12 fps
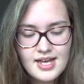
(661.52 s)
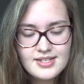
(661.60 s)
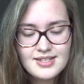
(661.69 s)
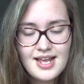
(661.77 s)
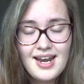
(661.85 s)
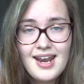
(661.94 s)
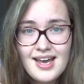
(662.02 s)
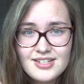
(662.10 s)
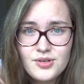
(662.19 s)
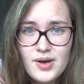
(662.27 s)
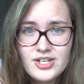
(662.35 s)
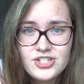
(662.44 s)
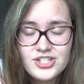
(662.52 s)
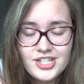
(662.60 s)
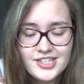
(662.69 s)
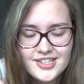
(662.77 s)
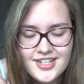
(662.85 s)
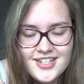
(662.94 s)
as a last
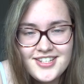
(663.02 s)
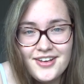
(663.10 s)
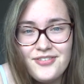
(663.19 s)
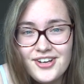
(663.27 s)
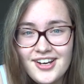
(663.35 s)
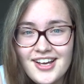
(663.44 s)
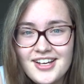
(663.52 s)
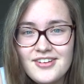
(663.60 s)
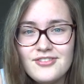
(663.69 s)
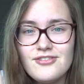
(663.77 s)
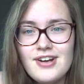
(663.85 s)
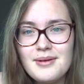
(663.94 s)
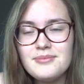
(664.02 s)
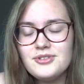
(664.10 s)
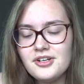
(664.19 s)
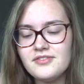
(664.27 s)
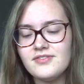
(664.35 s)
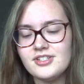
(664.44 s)
question because I feel like I've
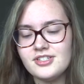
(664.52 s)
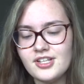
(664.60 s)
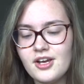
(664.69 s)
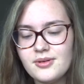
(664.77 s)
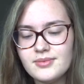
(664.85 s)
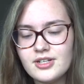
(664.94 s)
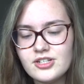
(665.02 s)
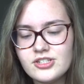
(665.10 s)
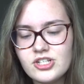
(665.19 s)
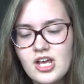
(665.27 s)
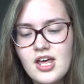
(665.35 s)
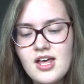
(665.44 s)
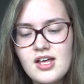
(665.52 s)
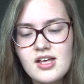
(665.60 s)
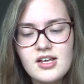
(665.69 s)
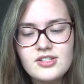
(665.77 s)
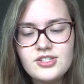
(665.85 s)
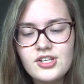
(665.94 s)
rambled on for so much.
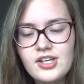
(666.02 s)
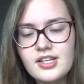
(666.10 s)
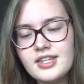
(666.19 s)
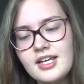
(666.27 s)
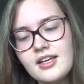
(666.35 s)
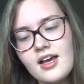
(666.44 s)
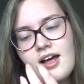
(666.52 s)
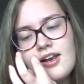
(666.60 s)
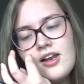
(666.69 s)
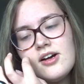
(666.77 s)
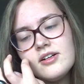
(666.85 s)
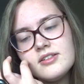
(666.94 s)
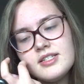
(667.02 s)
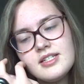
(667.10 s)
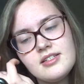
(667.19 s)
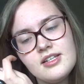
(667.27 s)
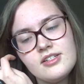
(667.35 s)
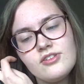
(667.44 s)
Do you think a long
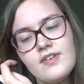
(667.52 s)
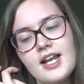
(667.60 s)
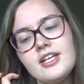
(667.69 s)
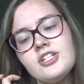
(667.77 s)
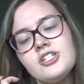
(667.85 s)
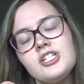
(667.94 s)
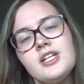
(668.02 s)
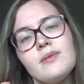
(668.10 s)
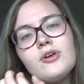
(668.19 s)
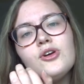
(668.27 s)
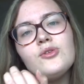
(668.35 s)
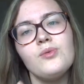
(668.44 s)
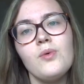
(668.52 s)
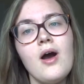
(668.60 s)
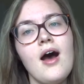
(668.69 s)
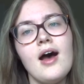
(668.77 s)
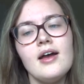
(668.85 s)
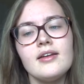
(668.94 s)
distance relationship could
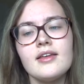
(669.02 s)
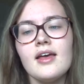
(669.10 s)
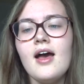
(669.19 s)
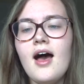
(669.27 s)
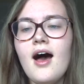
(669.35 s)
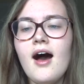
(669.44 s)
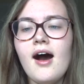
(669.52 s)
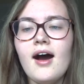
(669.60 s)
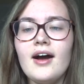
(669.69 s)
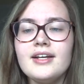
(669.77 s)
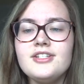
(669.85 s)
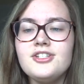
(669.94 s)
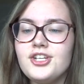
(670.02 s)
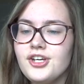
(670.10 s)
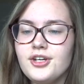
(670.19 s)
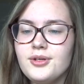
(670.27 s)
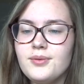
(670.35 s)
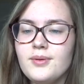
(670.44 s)
work? I
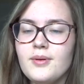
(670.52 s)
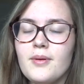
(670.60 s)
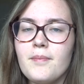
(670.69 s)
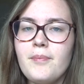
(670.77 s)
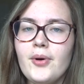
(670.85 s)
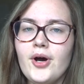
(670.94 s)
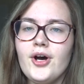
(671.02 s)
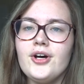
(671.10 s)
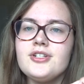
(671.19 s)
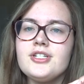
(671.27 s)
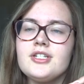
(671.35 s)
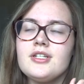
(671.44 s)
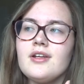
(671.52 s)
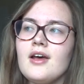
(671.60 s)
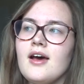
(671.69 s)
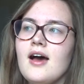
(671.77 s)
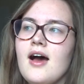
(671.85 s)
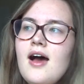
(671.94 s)
do, but
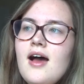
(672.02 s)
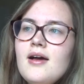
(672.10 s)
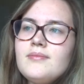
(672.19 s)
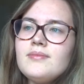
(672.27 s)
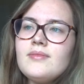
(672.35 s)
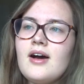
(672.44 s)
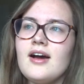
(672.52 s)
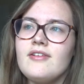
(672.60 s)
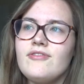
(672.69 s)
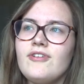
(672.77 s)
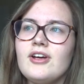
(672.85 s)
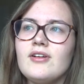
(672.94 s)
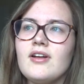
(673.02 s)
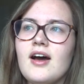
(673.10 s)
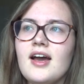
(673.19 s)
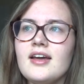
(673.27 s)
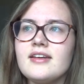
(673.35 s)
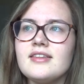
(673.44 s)
I feel
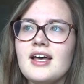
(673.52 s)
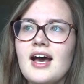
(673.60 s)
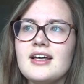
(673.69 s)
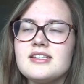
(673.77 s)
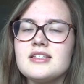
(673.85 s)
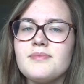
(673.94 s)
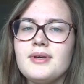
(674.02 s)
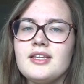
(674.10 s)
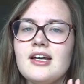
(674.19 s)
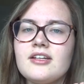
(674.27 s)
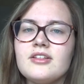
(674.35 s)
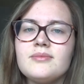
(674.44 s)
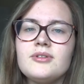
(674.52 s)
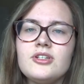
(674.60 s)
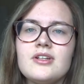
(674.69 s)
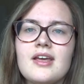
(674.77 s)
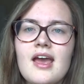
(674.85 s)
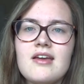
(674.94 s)
like there has to be that
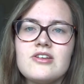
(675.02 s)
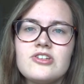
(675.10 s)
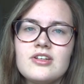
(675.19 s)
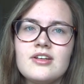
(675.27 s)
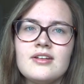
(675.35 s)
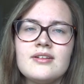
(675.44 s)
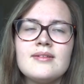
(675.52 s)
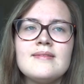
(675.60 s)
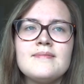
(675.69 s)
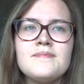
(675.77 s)
communication.